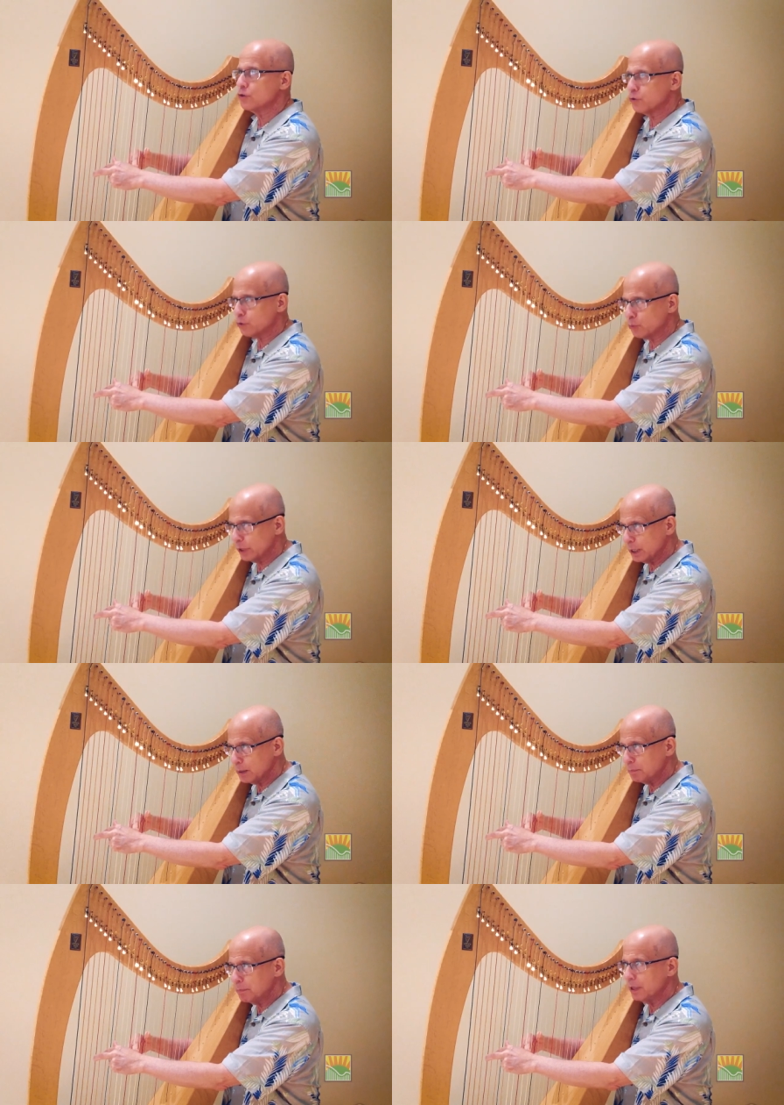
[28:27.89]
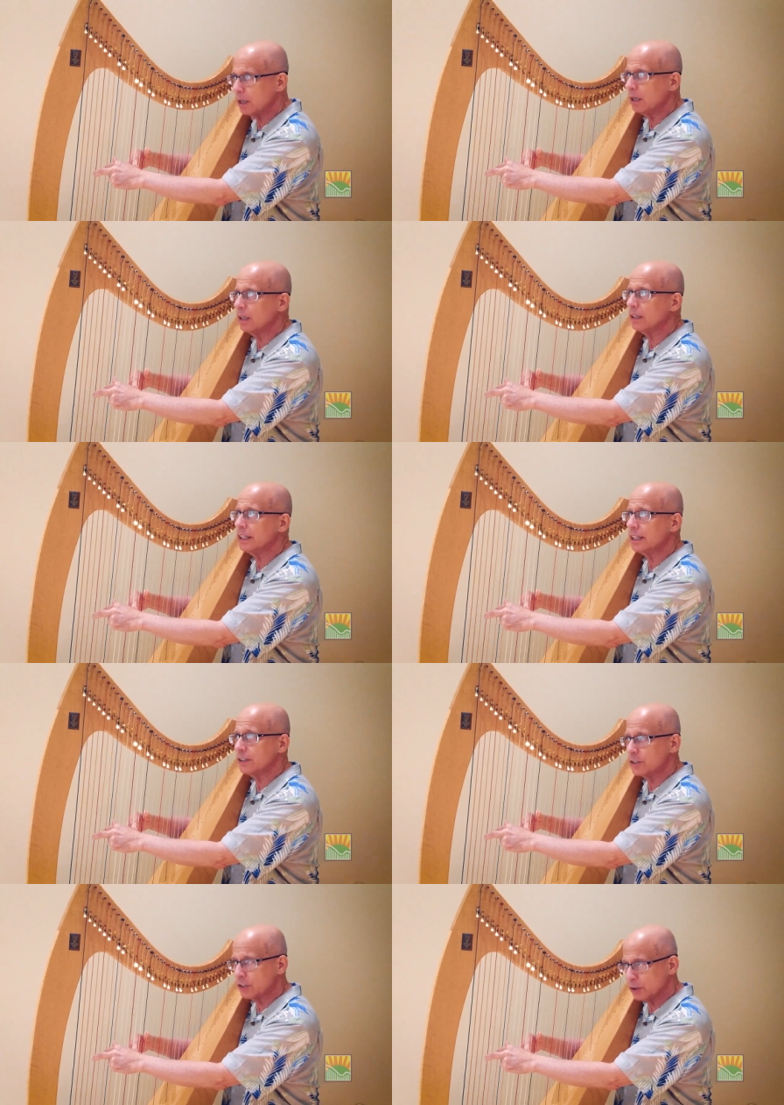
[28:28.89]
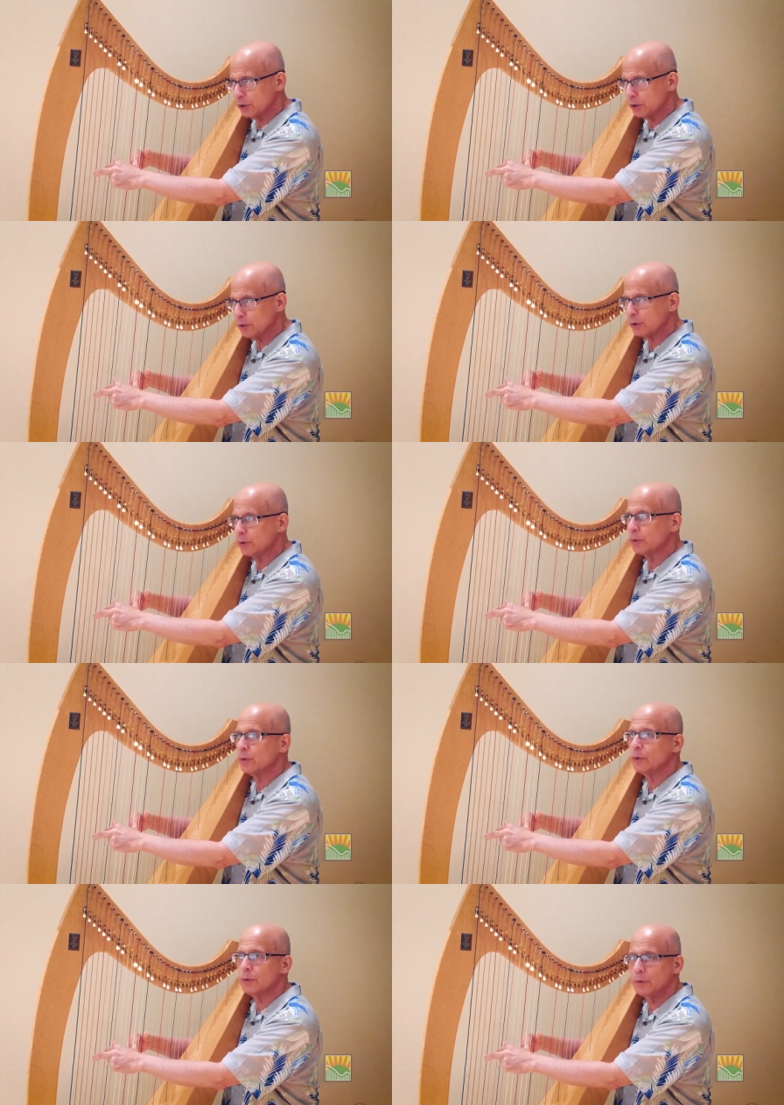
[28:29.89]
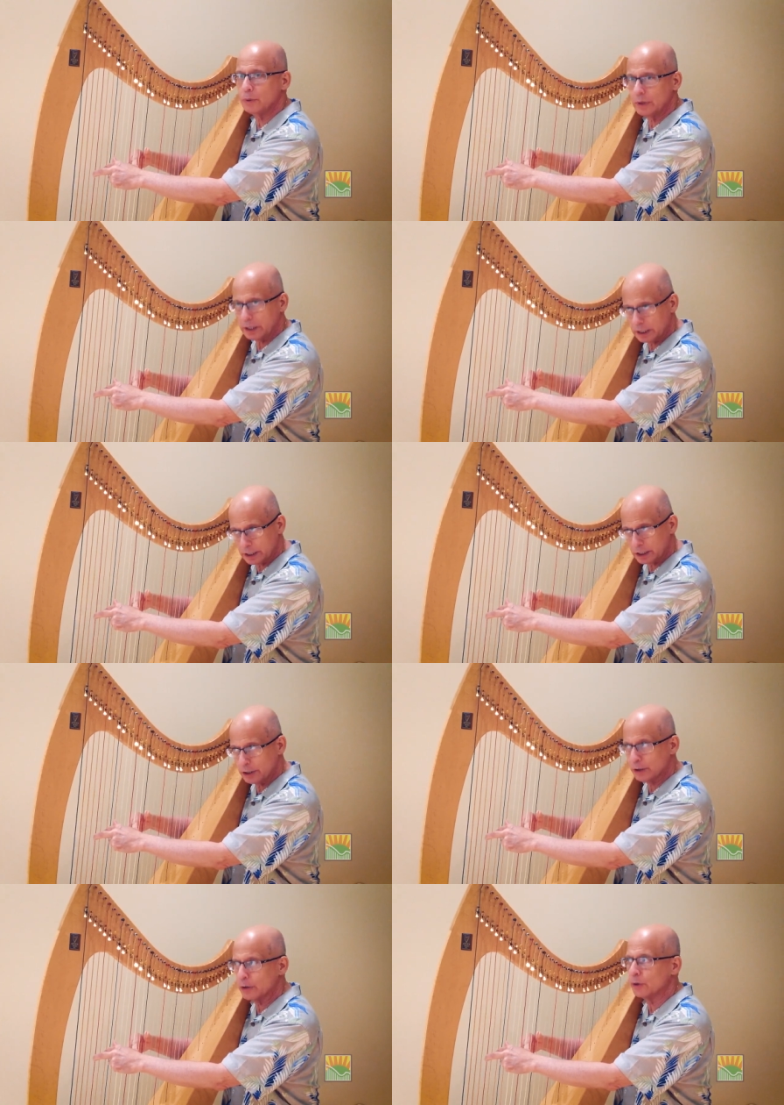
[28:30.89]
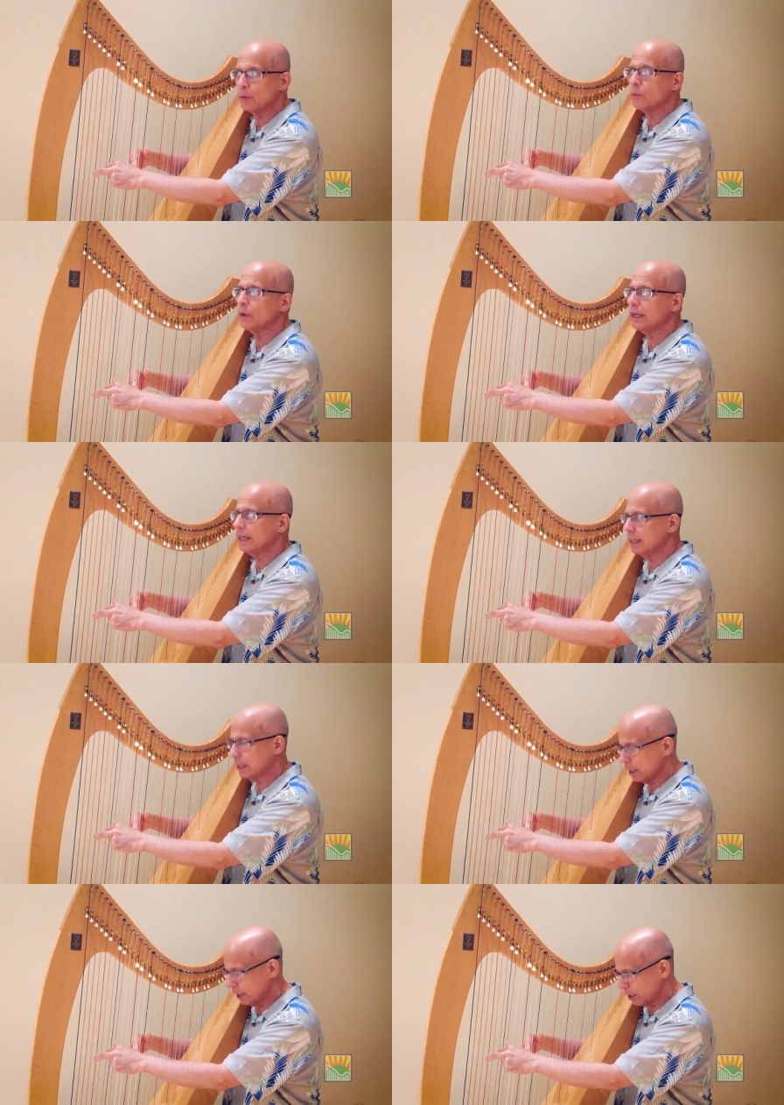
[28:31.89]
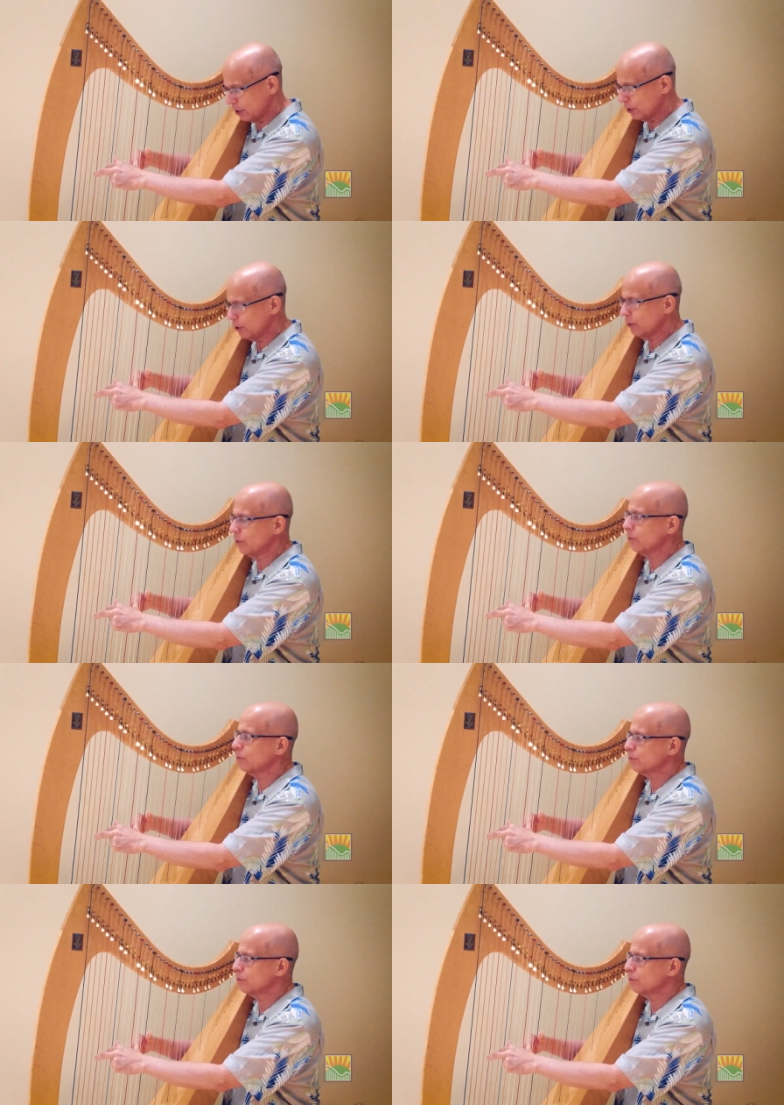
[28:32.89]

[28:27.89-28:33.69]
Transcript: Triple it two, here we go.